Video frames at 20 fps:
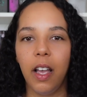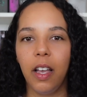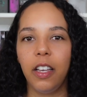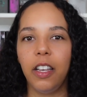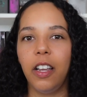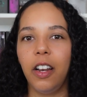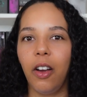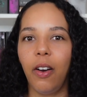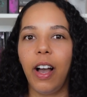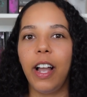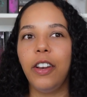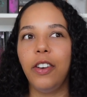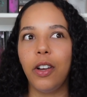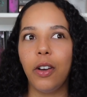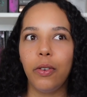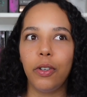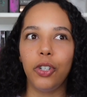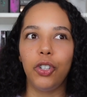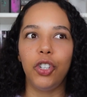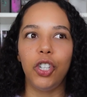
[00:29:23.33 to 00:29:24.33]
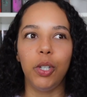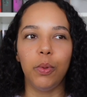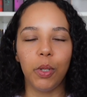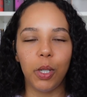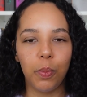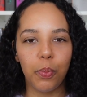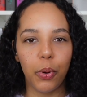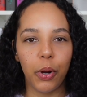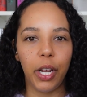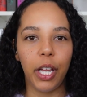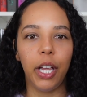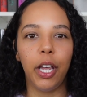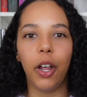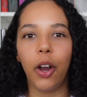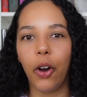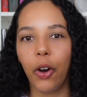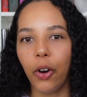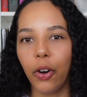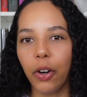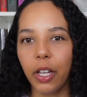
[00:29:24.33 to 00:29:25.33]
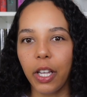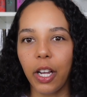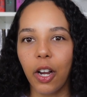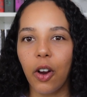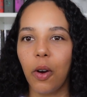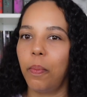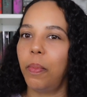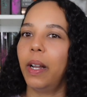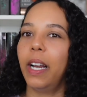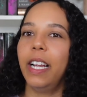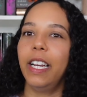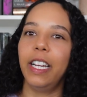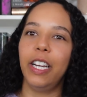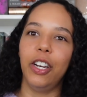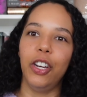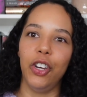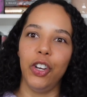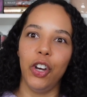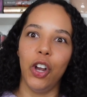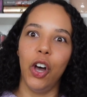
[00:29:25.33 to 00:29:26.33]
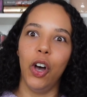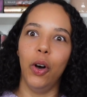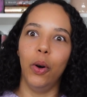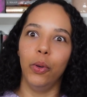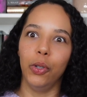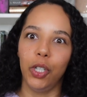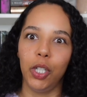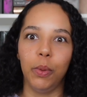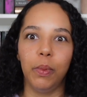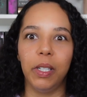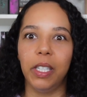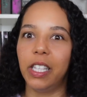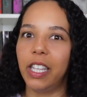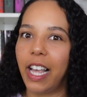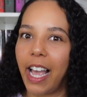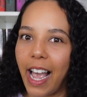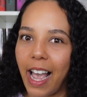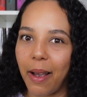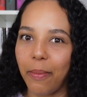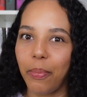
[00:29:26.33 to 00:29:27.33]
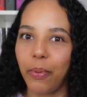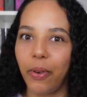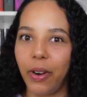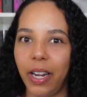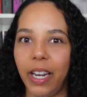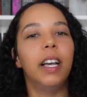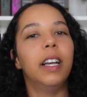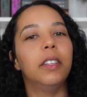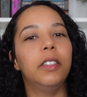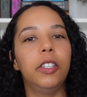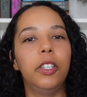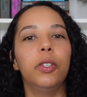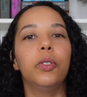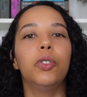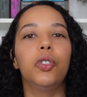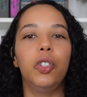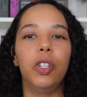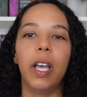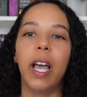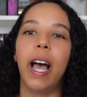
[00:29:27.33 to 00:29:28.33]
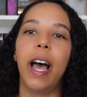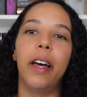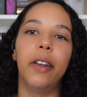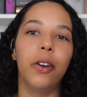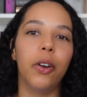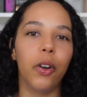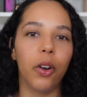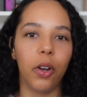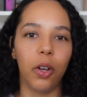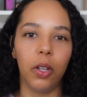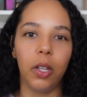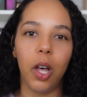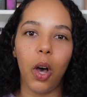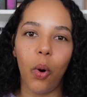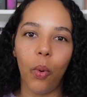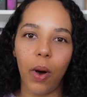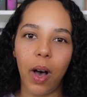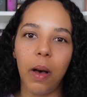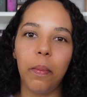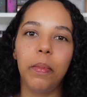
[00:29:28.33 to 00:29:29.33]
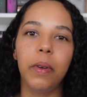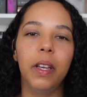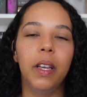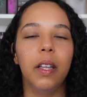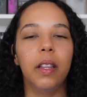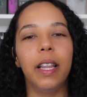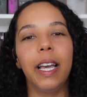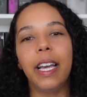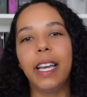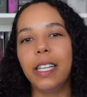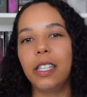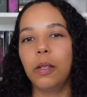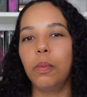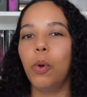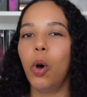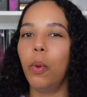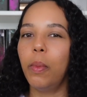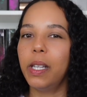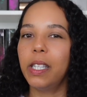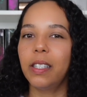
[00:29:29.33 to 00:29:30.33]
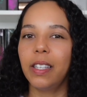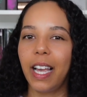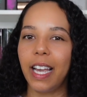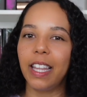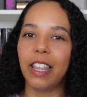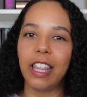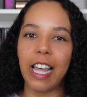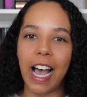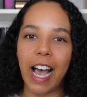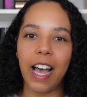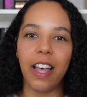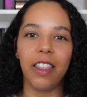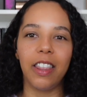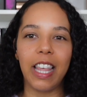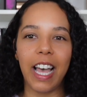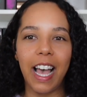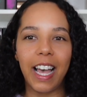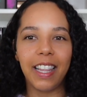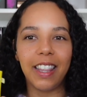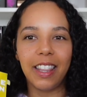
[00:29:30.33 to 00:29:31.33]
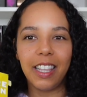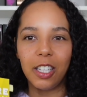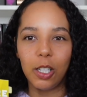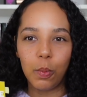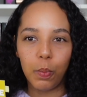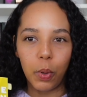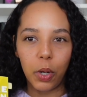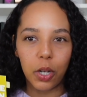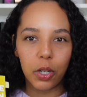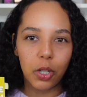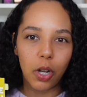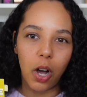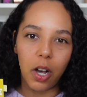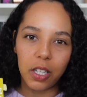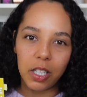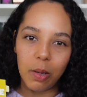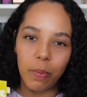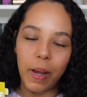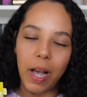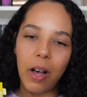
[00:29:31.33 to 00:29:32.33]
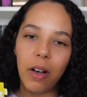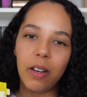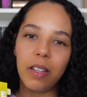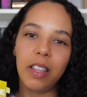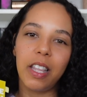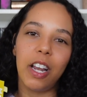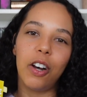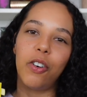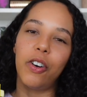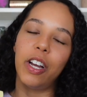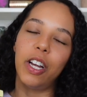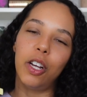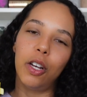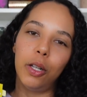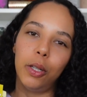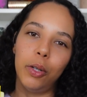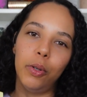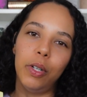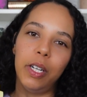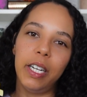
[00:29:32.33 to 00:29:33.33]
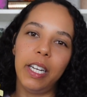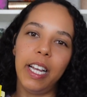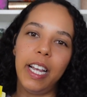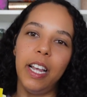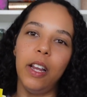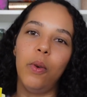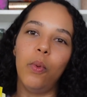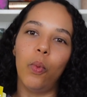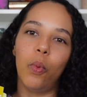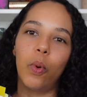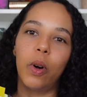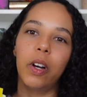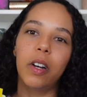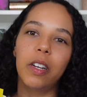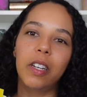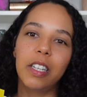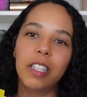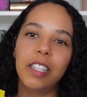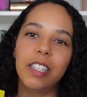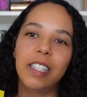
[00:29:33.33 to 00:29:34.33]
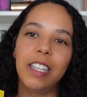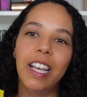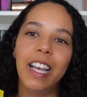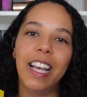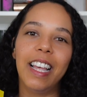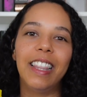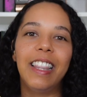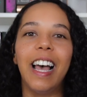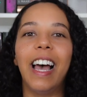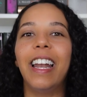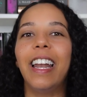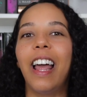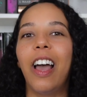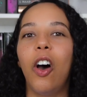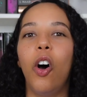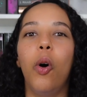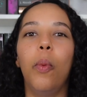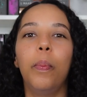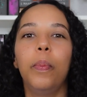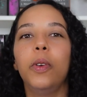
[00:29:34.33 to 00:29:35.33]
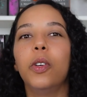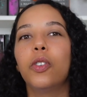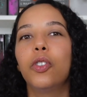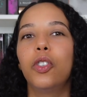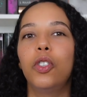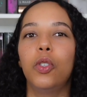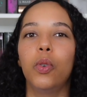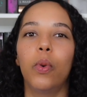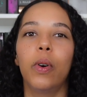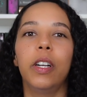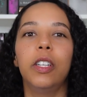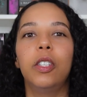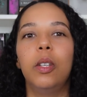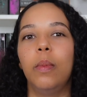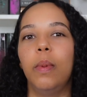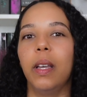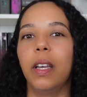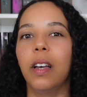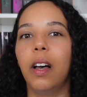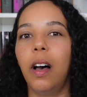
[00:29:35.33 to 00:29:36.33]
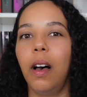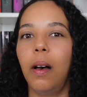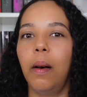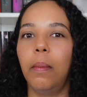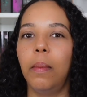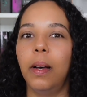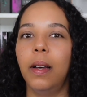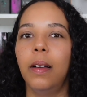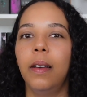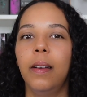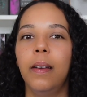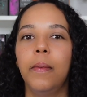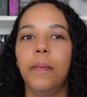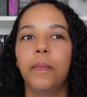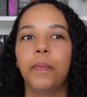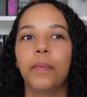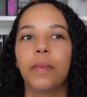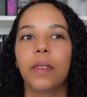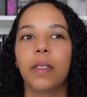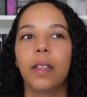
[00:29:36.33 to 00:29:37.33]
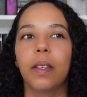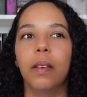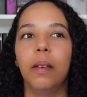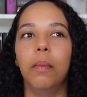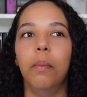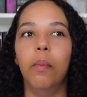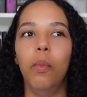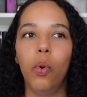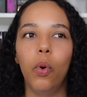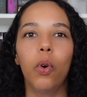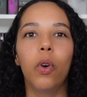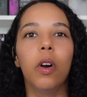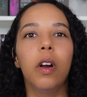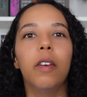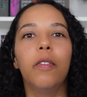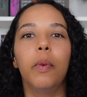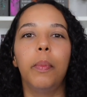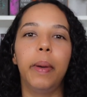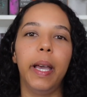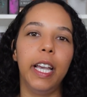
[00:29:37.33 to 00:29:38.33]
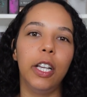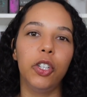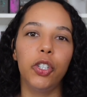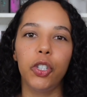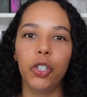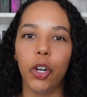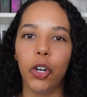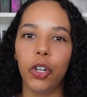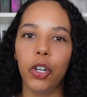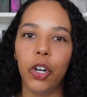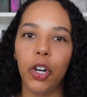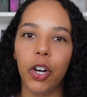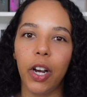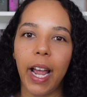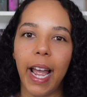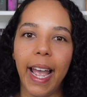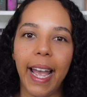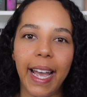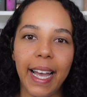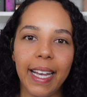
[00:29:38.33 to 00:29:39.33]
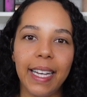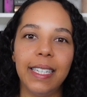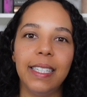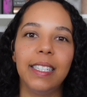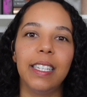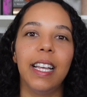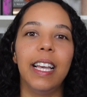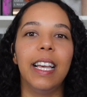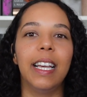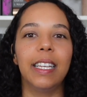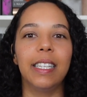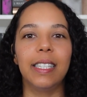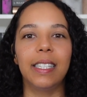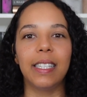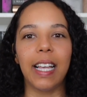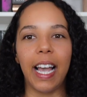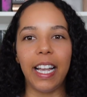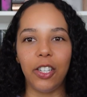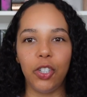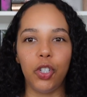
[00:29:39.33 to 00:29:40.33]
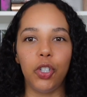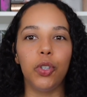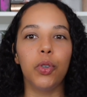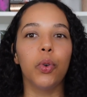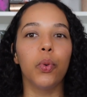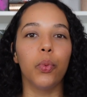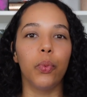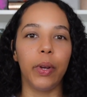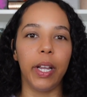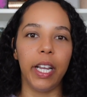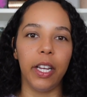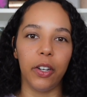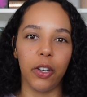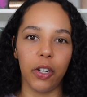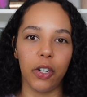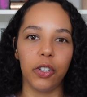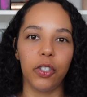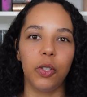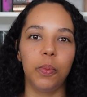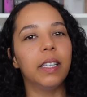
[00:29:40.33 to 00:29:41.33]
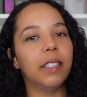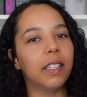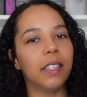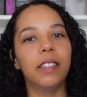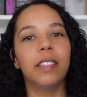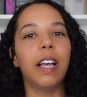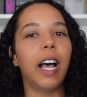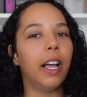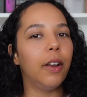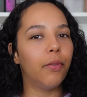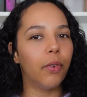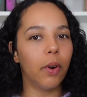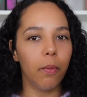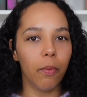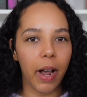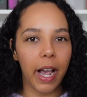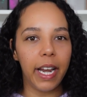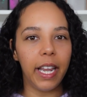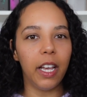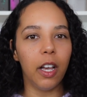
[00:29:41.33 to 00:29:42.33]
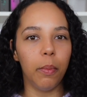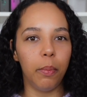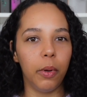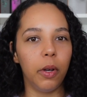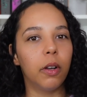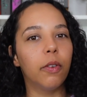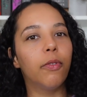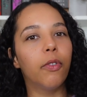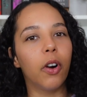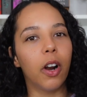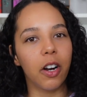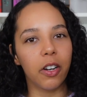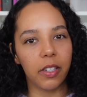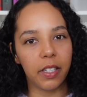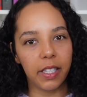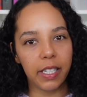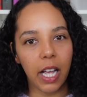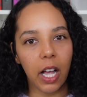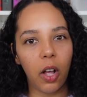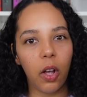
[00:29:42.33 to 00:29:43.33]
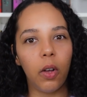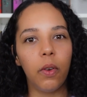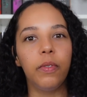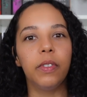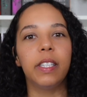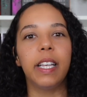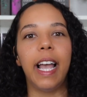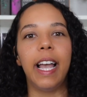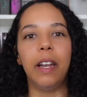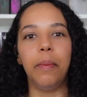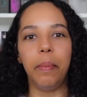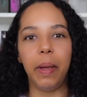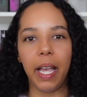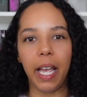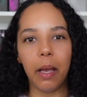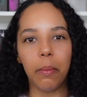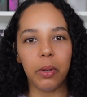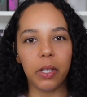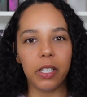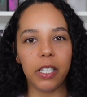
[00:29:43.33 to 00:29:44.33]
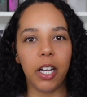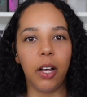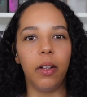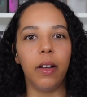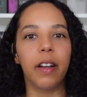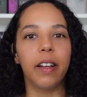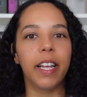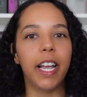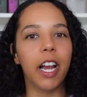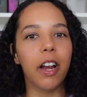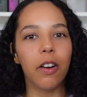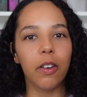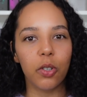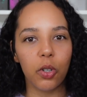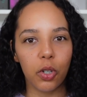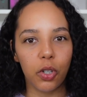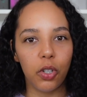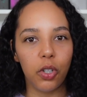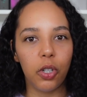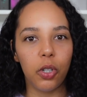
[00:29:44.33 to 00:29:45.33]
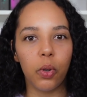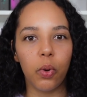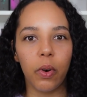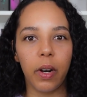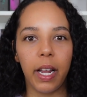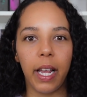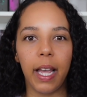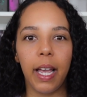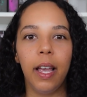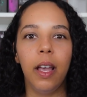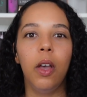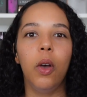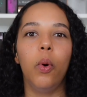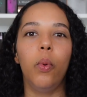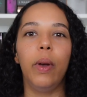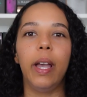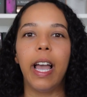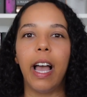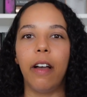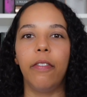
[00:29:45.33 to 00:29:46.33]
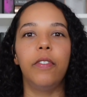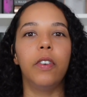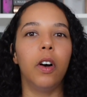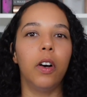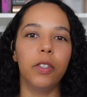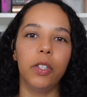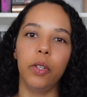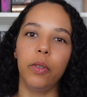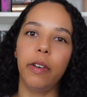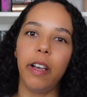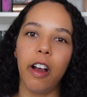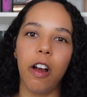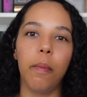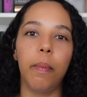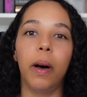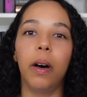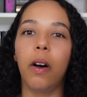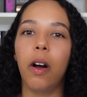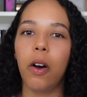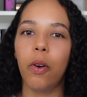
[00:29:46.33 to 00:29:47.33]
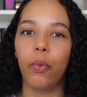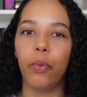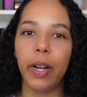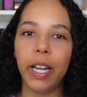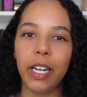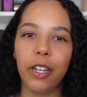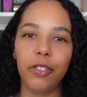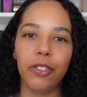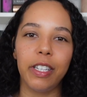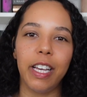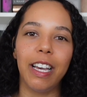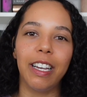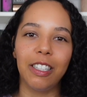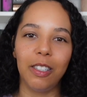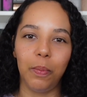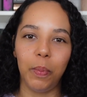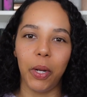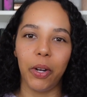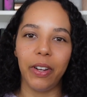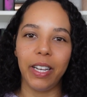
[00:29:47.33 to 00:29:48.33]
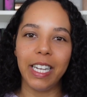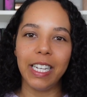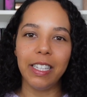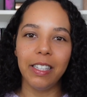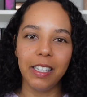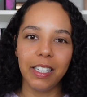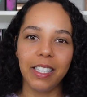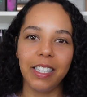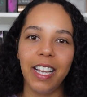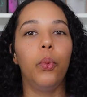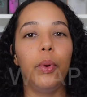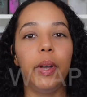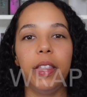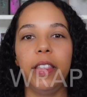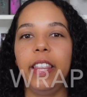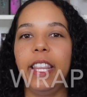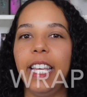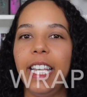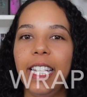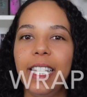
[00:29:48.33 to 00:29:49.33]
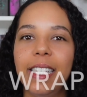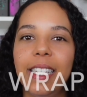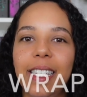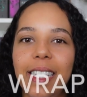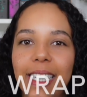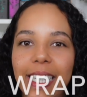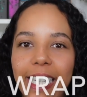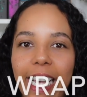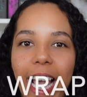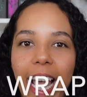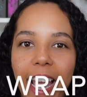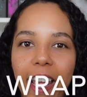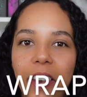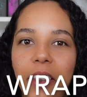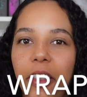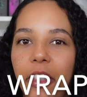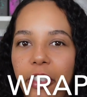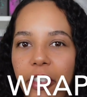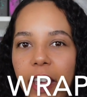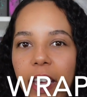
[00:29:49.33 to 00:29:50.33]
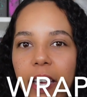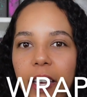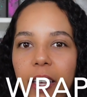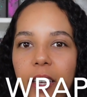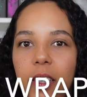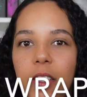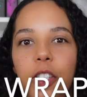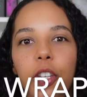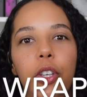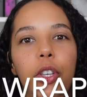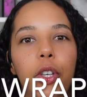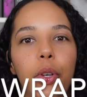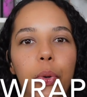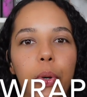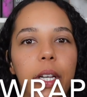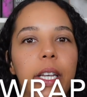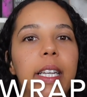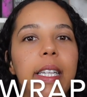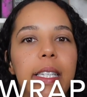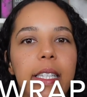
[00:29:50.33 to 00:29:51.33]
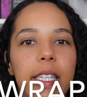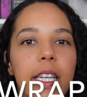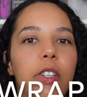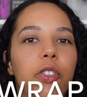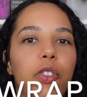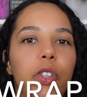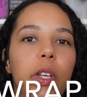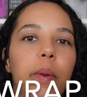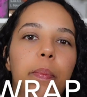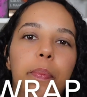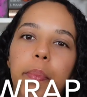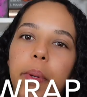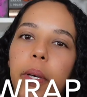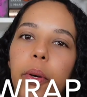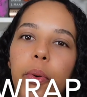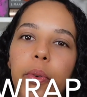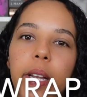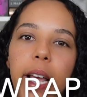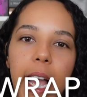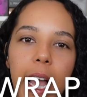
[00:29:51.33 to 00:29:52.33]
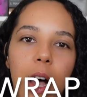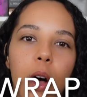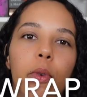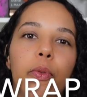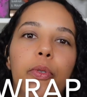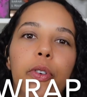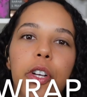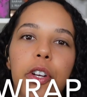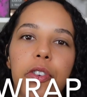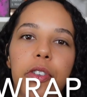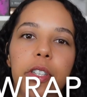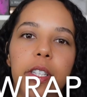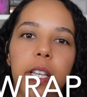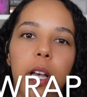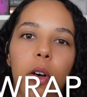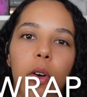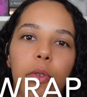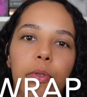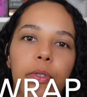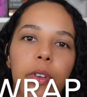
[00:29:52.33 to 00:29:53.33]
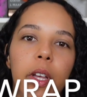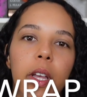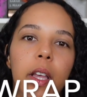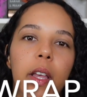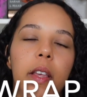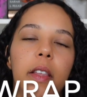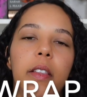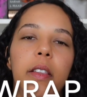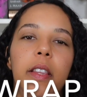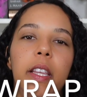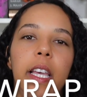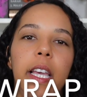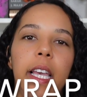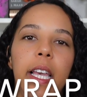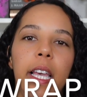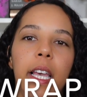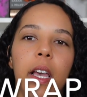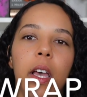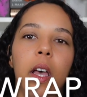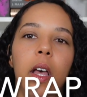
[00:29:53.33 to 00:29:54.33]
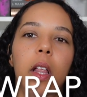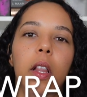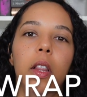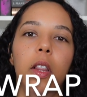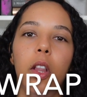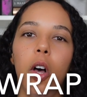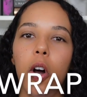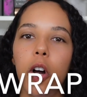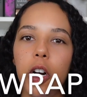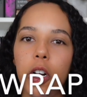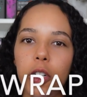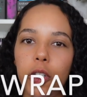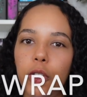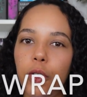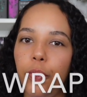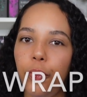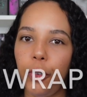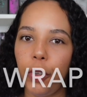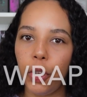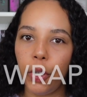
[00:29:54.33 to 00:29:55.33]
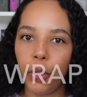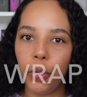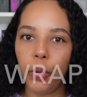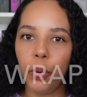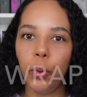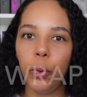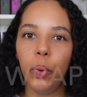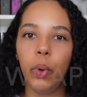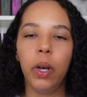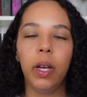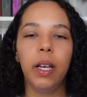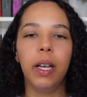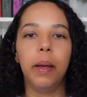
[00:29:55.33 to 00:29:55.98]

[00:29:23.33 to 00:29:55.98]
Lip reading: You know, I noticed she was pretty earlier, but I didn't know she was that pretty until she had her glow up. Like, it's moments like that that this book talks about that are included in works that help your story to become more of a page turner and excite your readers. Because aside from writing a book for ourselves and being able to tell our character's story, we have to also care about our reader's experience. With these 10 things, you can essentially build out for yourself the large view